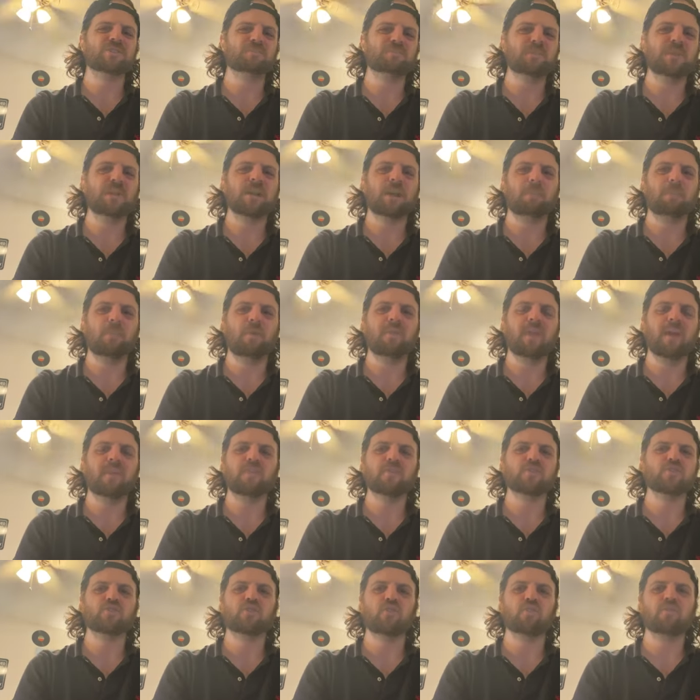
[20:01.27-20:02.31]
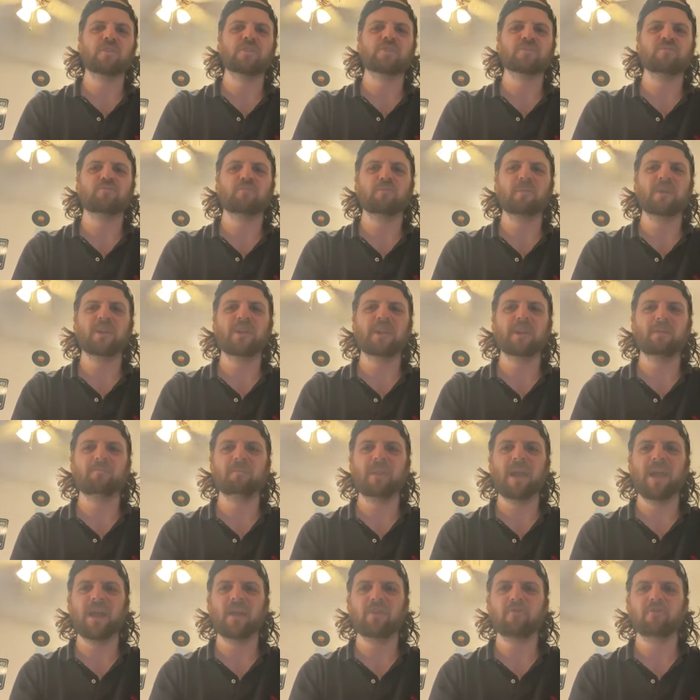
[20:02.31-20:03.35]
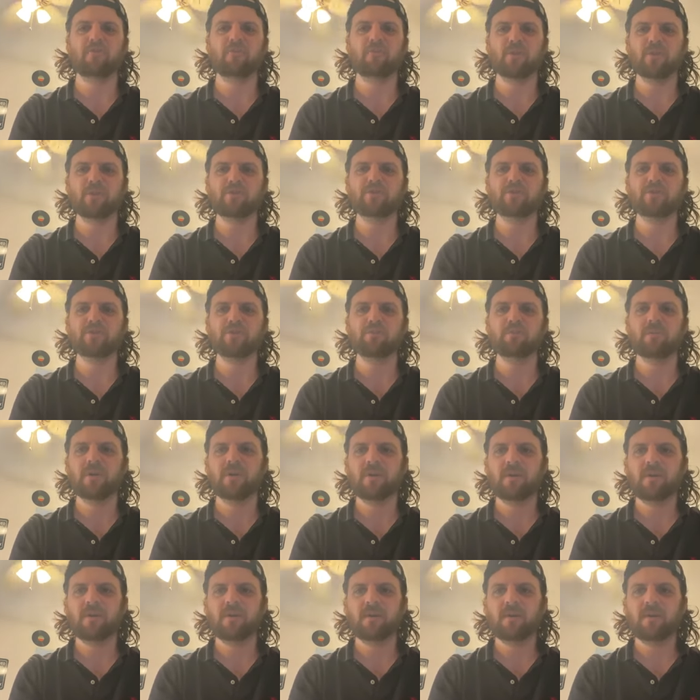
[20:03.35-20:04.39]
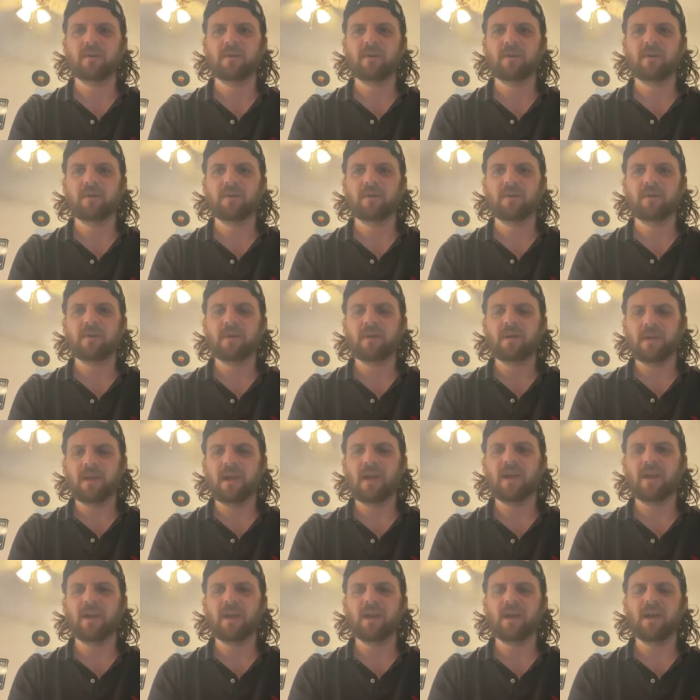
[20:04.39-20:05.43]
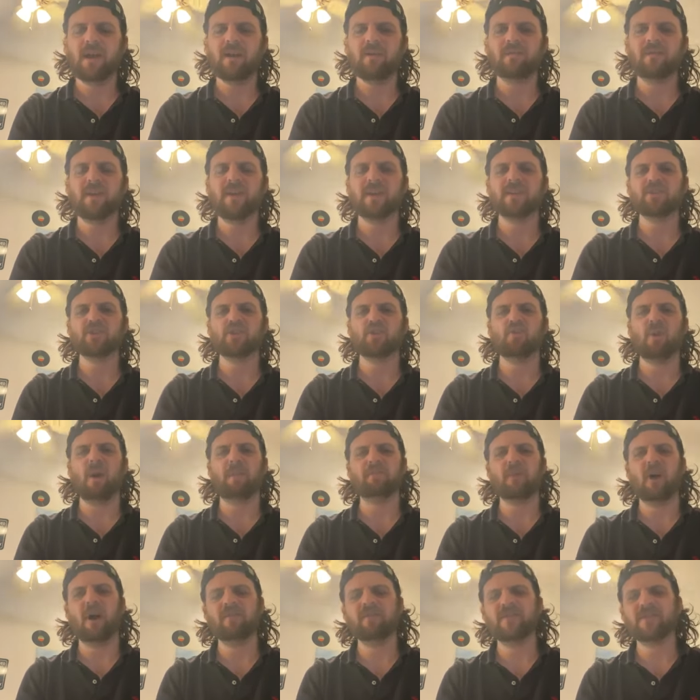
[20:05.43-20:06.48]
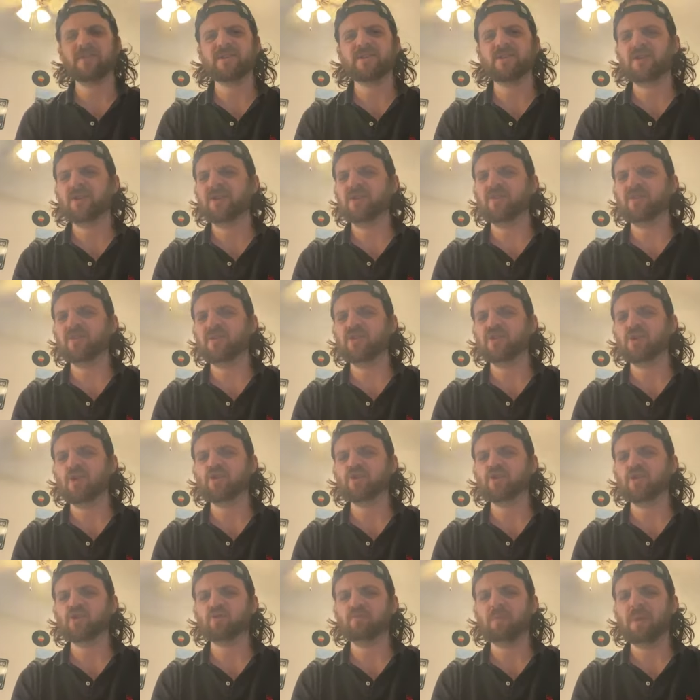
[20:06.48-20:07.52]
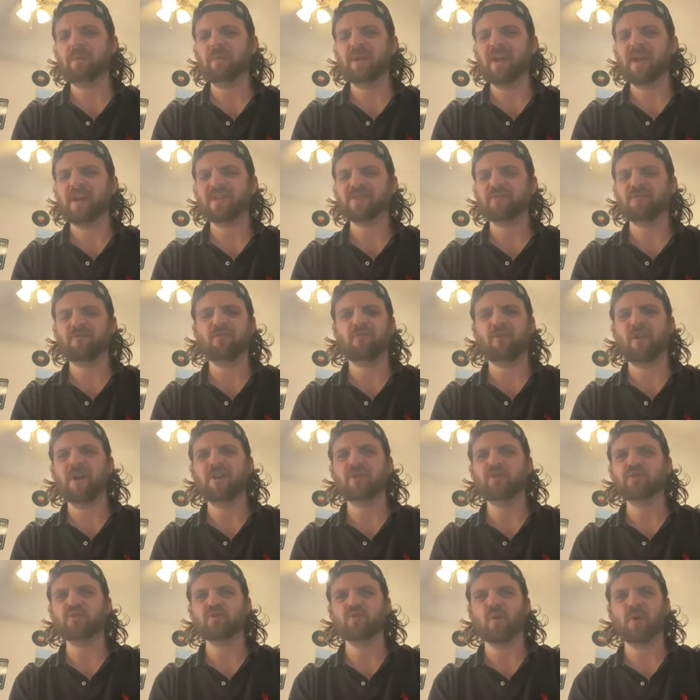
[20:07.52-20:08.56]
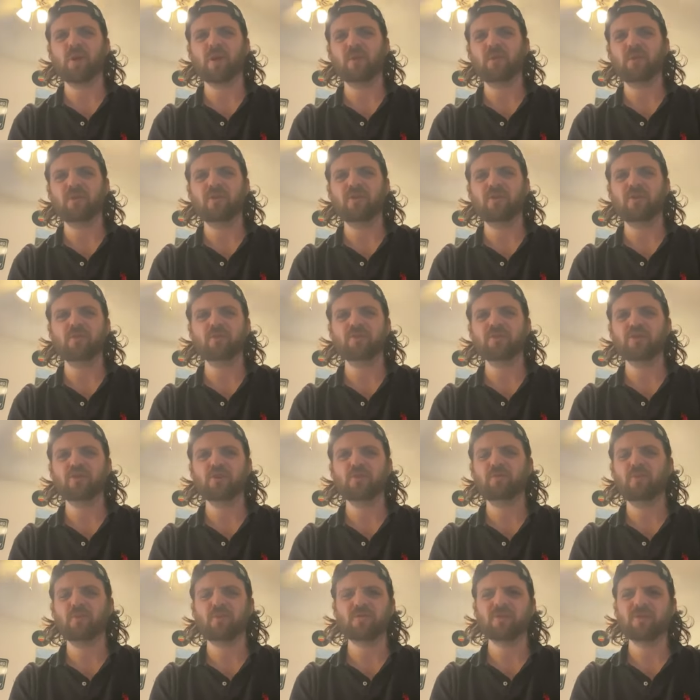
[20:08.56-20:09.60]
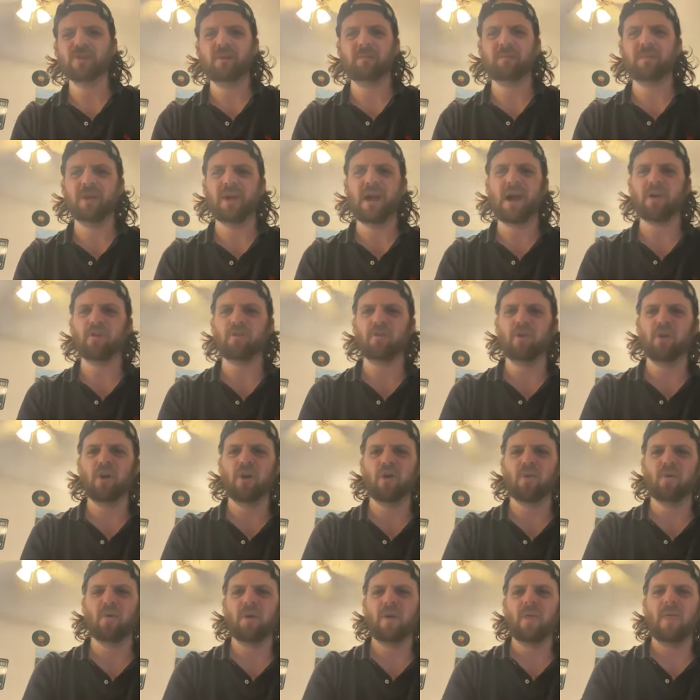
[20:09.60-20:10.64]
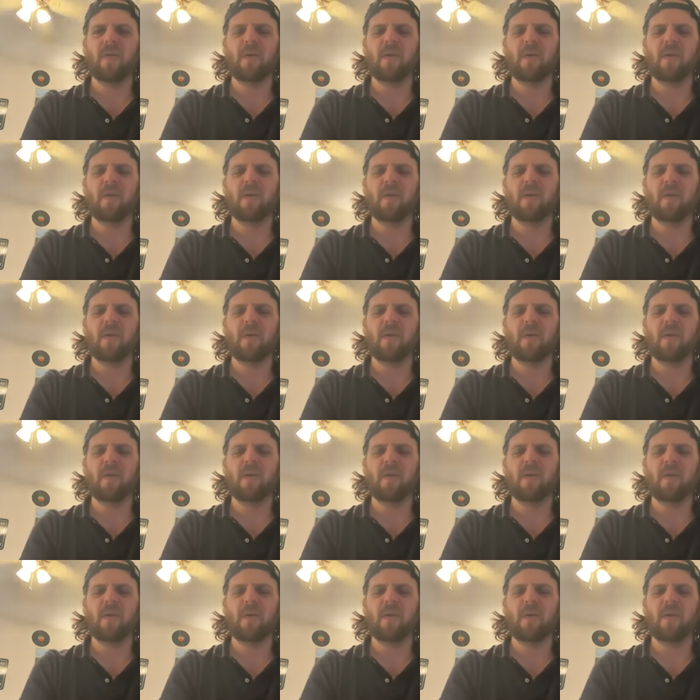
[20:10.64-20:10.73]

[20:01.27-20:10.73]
speak up on that, that's no reason for me to get banned from YouTube. Yeah, yeah, yeah. The kid's corrupt. Obviously, JoJo's maybe he has a friend who's working with YouTube or something. I don't know.